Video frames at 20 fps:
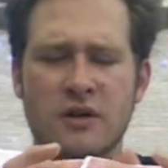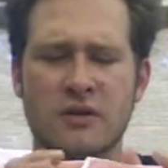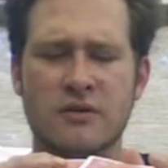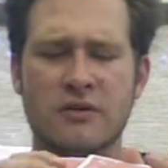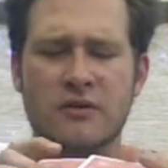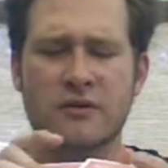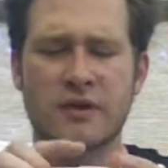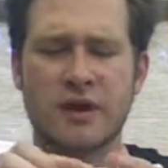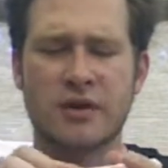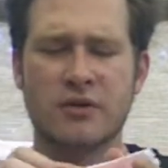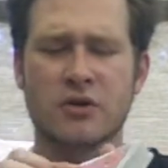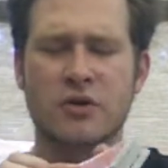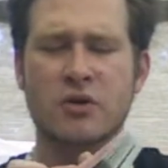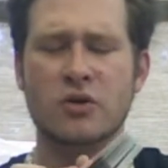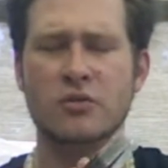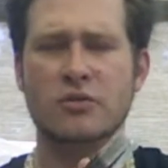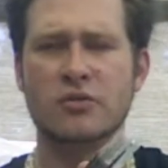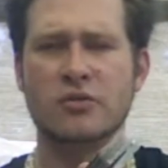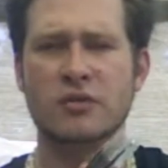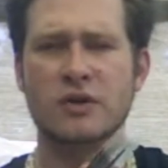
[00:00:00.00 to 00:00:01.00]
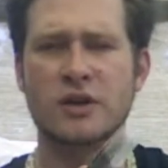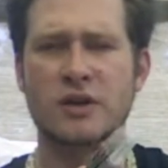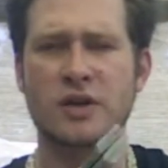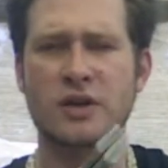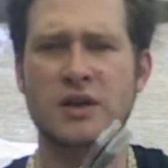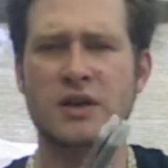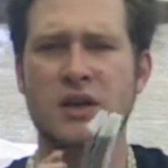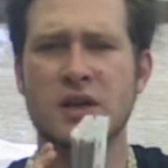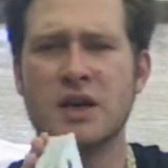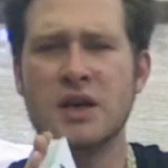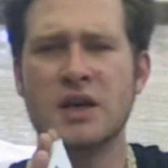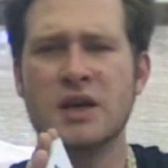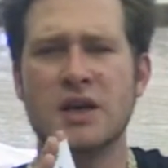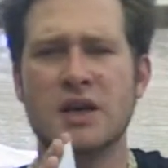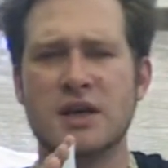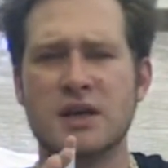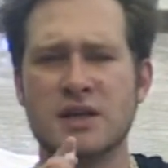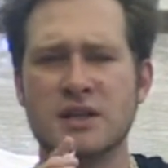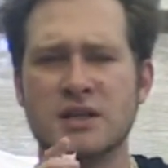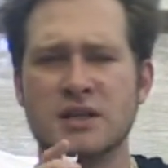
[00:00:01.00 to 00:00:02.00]
faro pretty
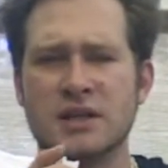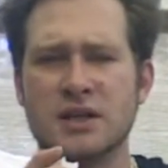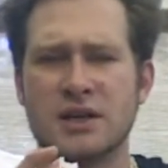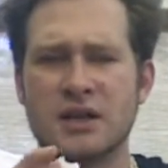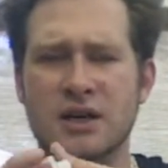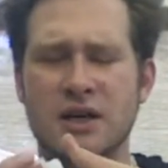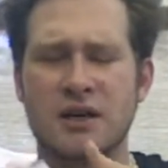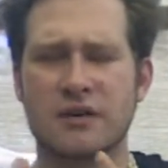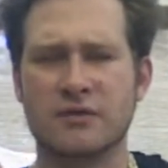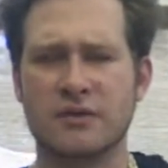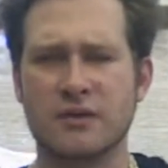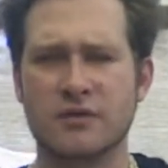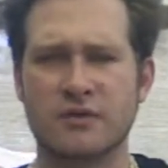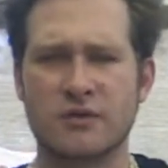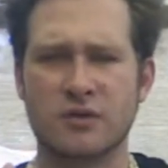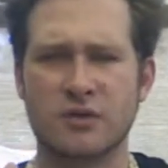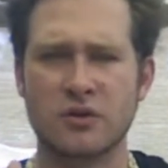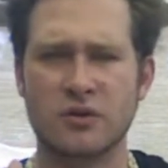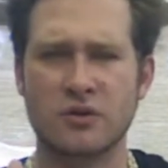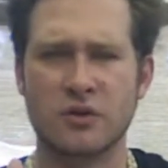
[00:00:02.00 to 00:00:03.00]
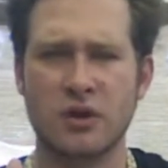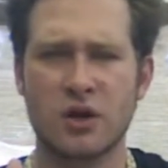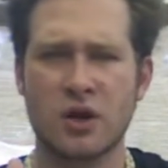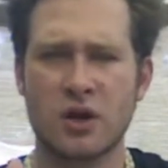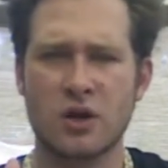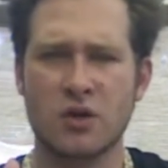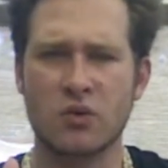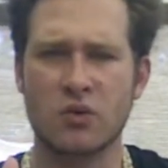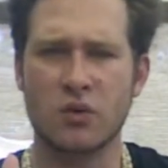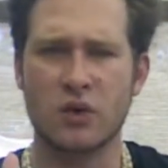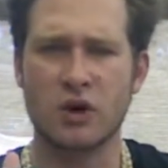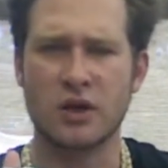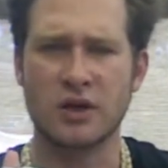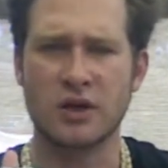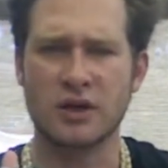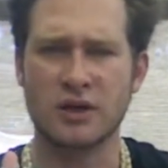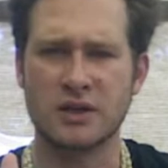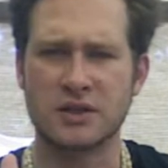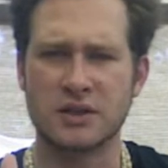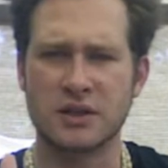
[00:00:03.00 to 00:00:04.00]
easily after a few
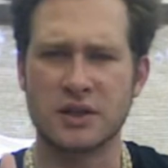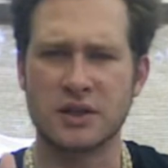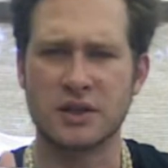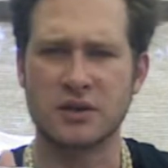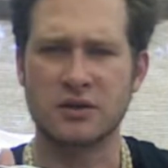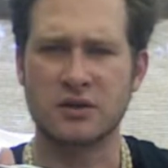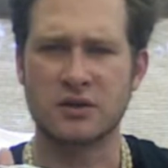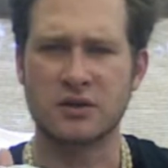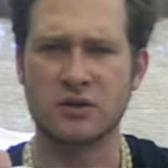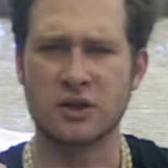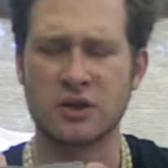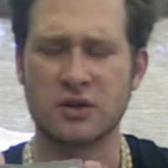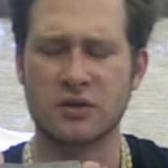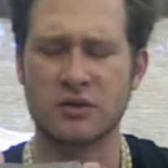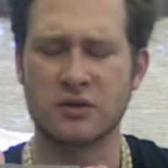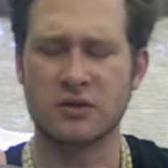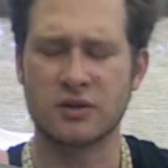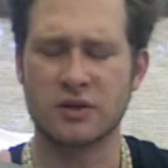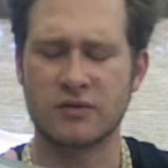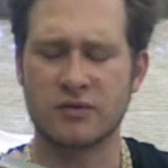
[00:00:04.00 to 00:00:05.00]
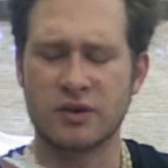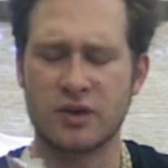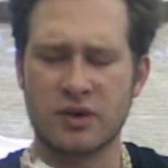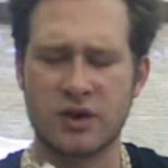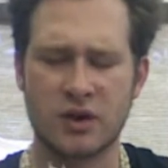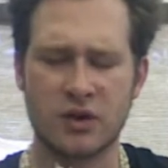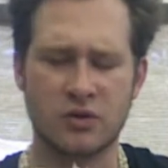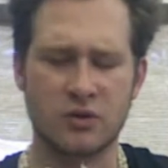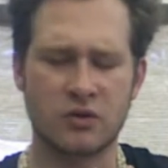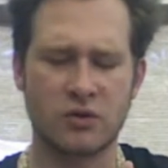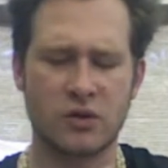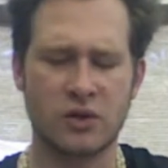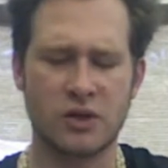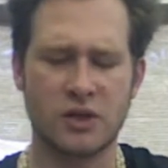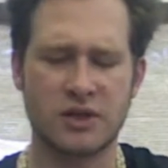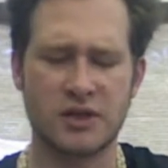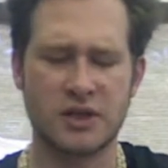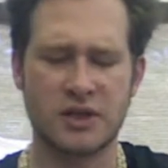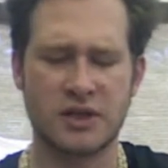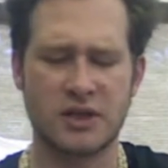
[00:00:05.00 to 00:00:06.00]
workings in, because generally they're good quality.
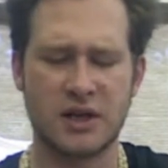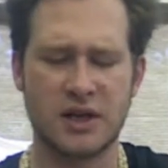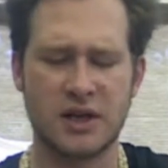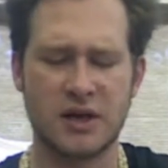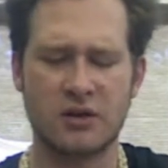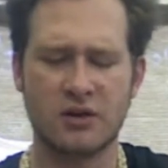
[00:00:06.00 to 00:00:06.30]
Now,